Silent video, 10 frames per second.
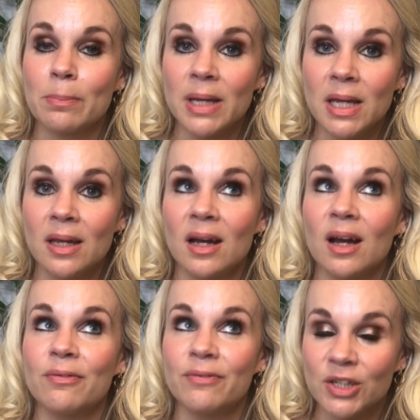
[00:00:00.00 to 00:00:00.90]
be
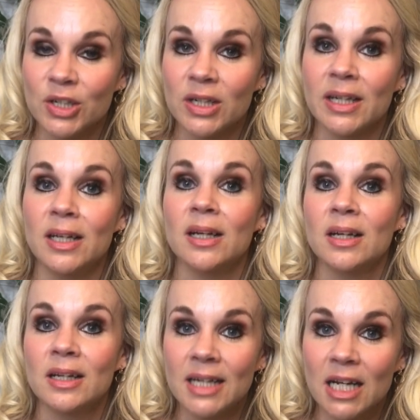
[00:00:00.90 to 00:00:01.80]
officially
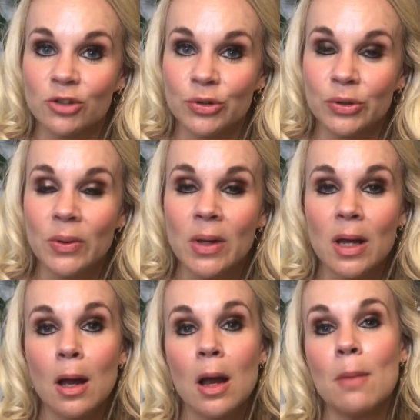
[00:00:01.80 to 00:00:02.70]
natural.
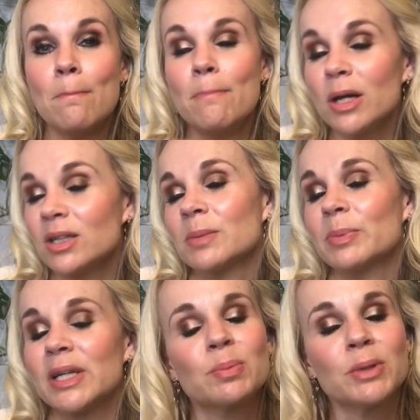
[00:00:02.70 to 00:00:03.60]
Most of
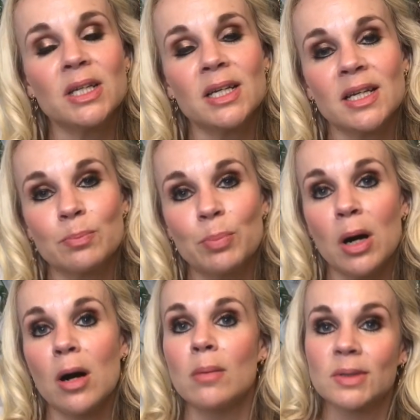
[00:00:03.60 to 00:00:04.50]
Peaks Boutique is
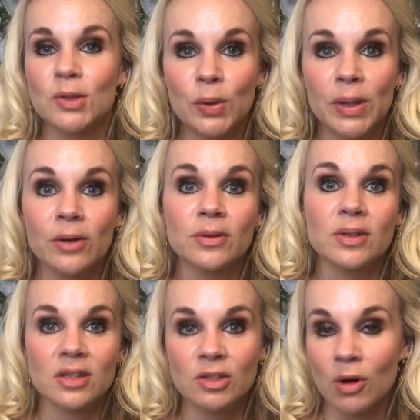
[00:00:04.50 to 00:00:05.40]
balms, oils,
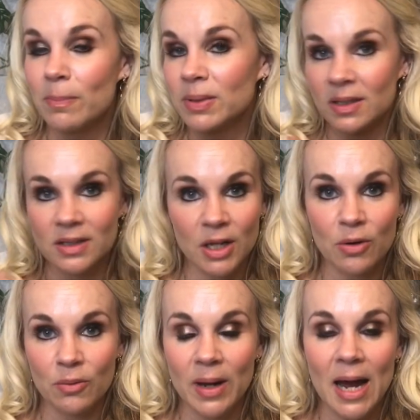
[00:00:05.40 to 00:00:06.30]
scrubs, so
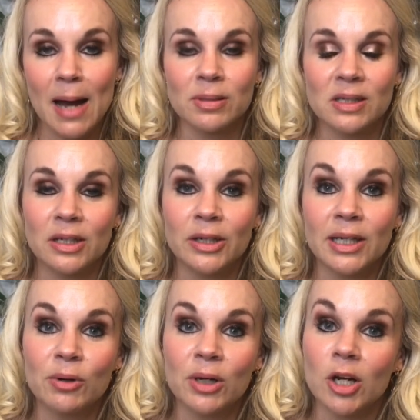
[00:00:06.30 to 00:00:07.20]
we're absolutely
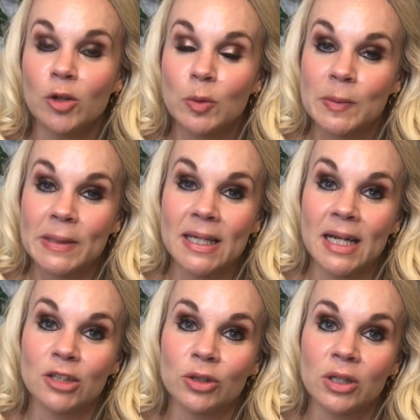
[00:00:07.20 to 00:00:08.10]
100%
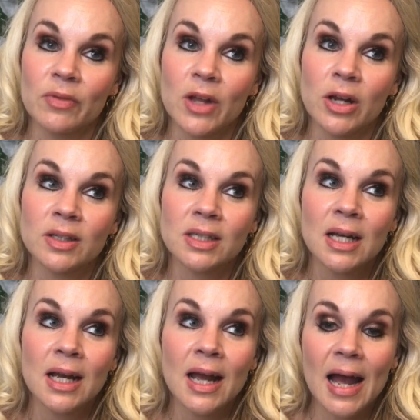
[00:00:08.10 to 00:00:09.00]
natural on those.
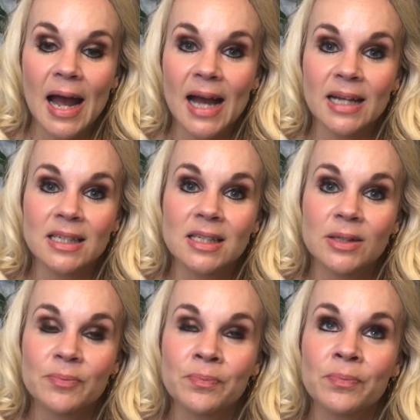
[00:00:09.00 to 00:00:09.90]
And
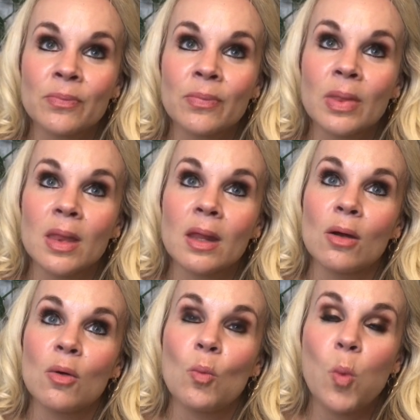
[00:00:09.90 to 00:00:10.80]

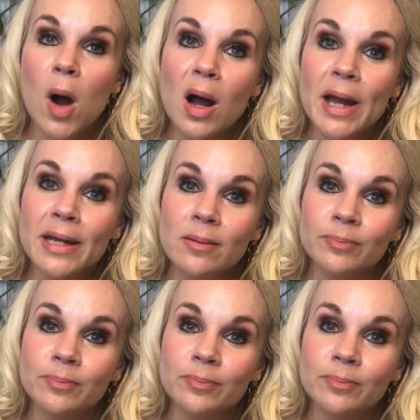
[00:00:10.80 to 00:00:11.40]
why?